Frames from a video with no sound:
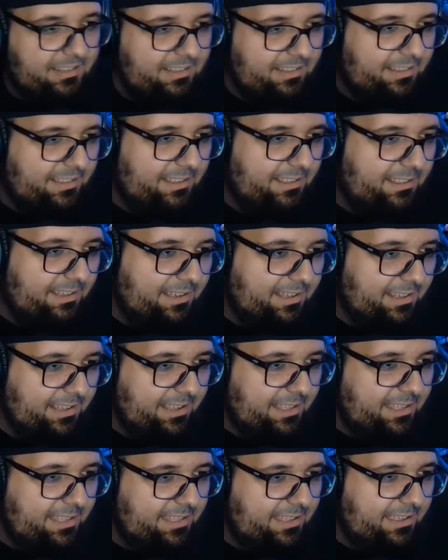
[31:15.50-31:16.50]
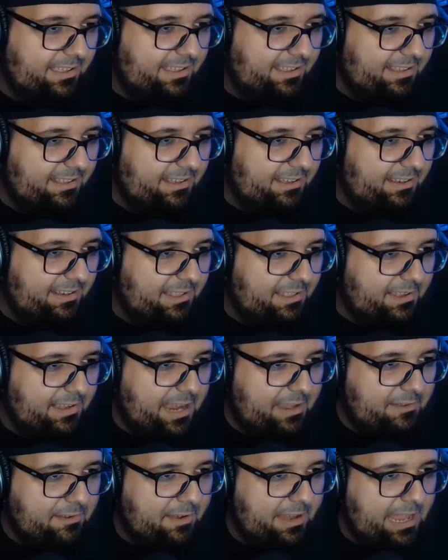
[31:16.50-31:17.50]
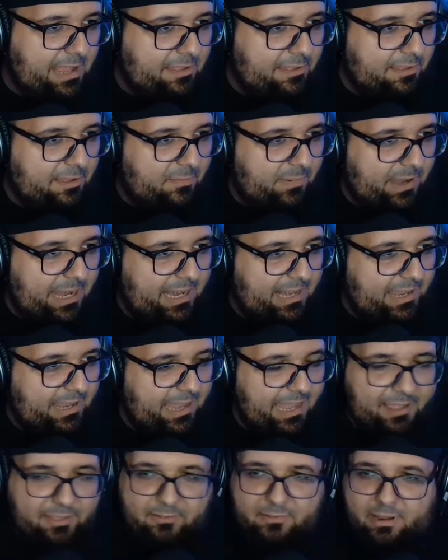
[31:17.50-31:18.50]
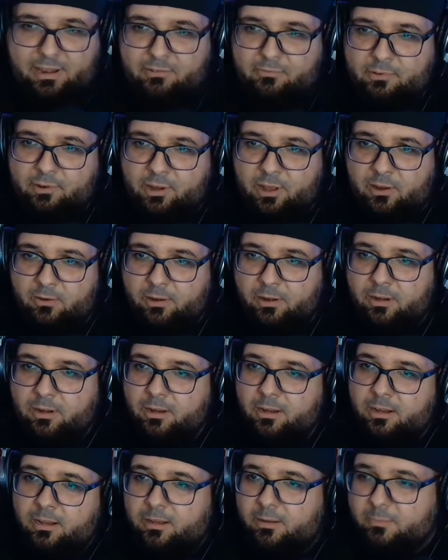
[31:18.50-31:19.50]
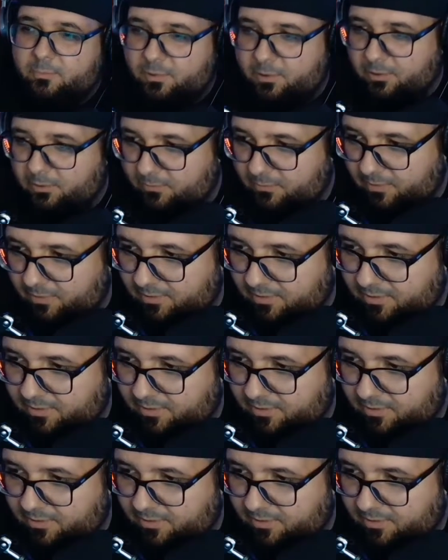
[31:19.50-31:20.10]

Hey, look at this. Look at this. You guys are guessing the podcast without even knowing. Beautiful.